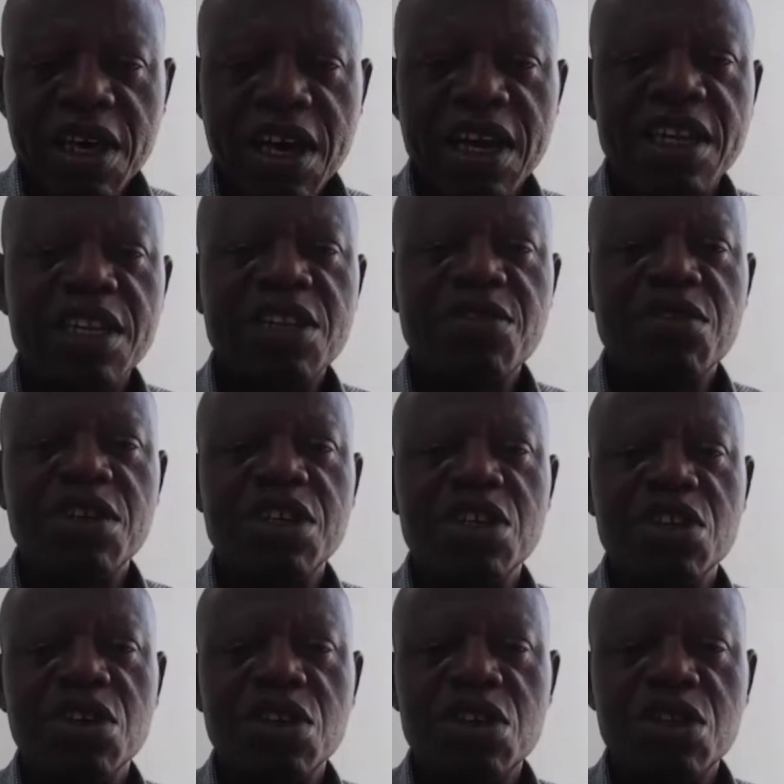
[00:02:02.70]
and this fund
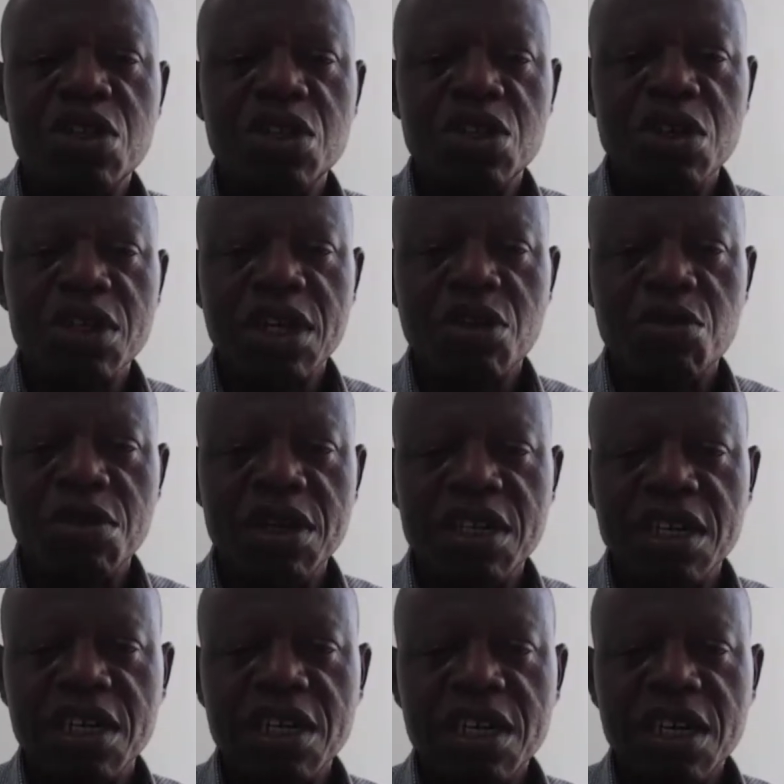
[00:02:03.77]
is not just
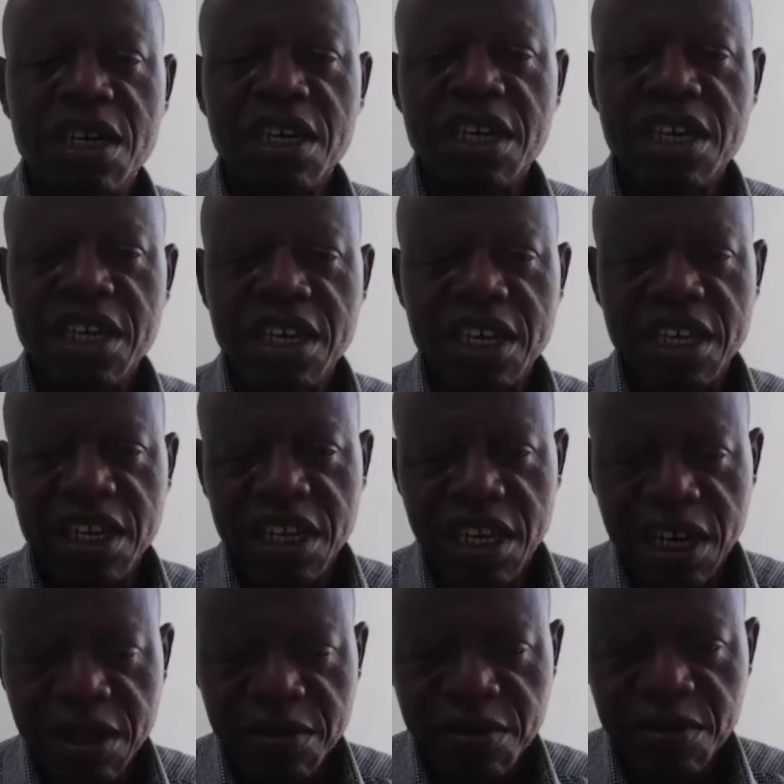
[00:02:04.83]
accumulated
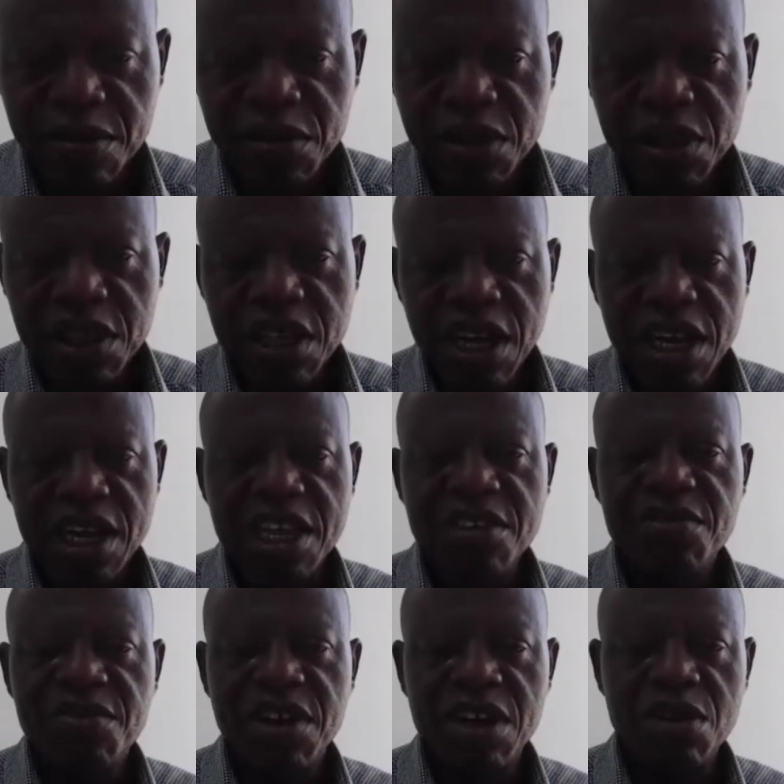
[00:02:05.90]
in a
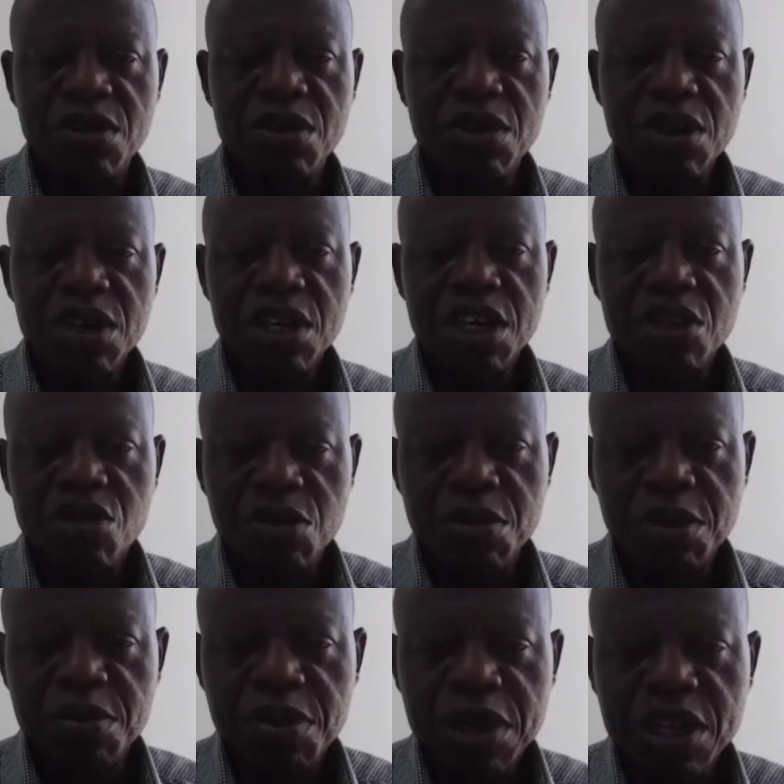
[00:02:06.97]
laying fallow. It will
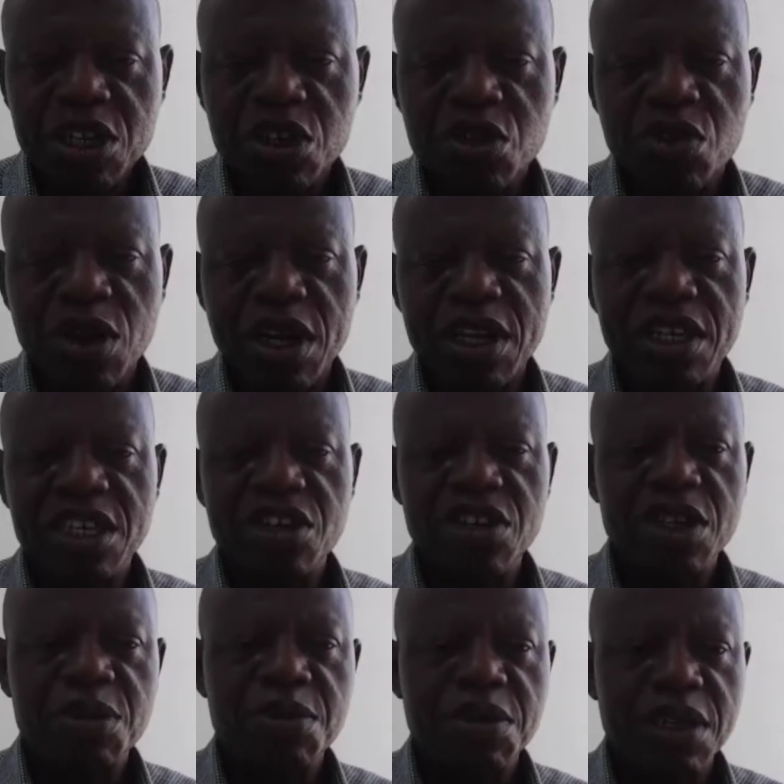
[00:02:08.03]
be paid into an
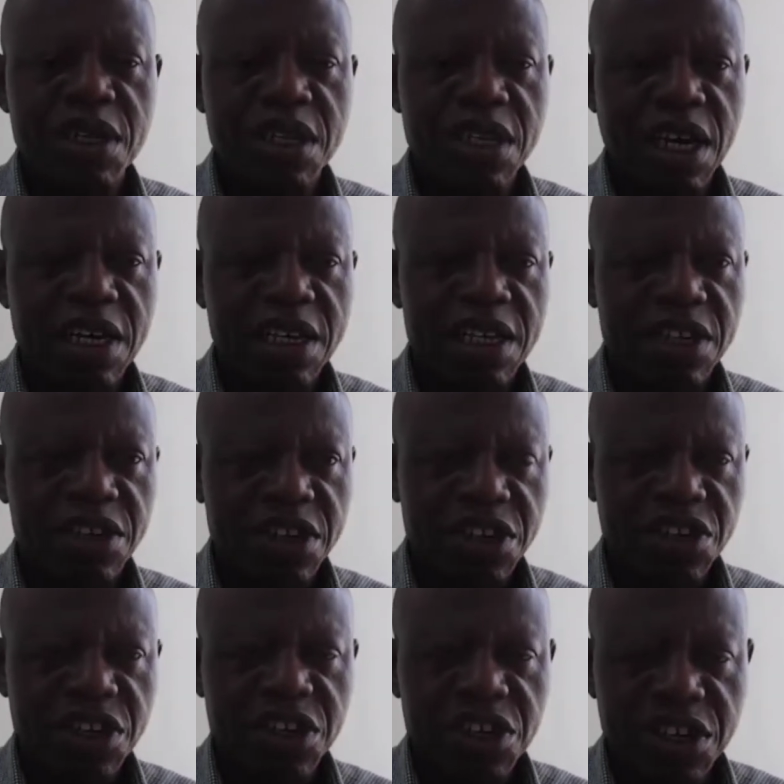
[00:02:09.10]
interest
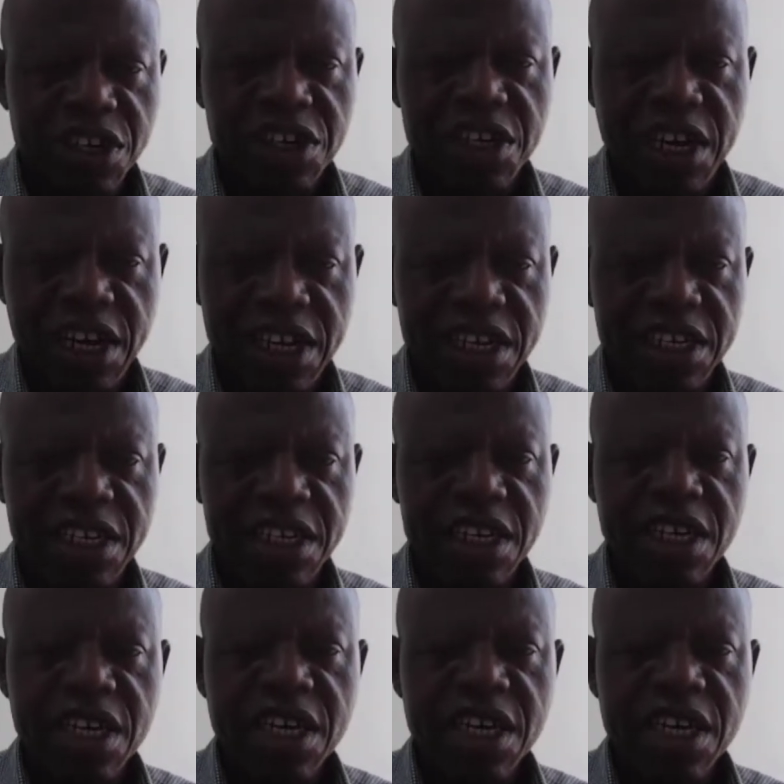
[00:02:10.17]
generating account.